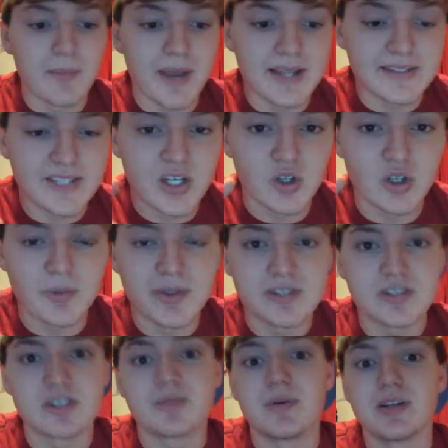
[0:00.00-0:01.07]
Manziel would have been
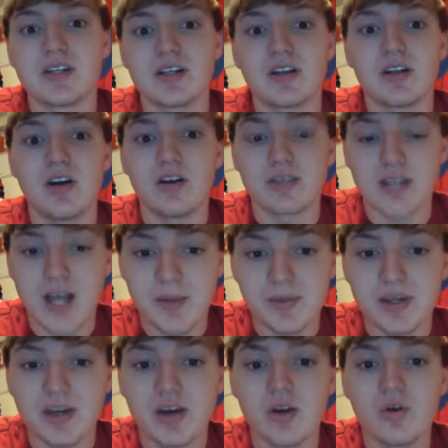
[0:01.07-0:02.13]
suspended a long time
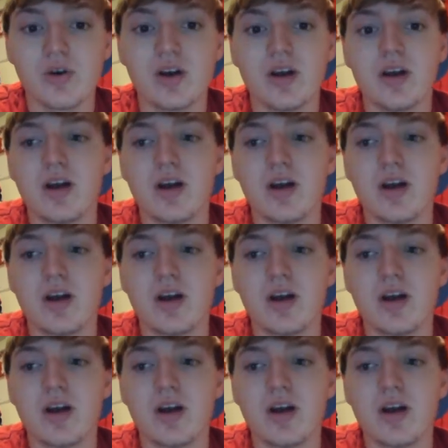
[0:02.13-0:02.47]
ago,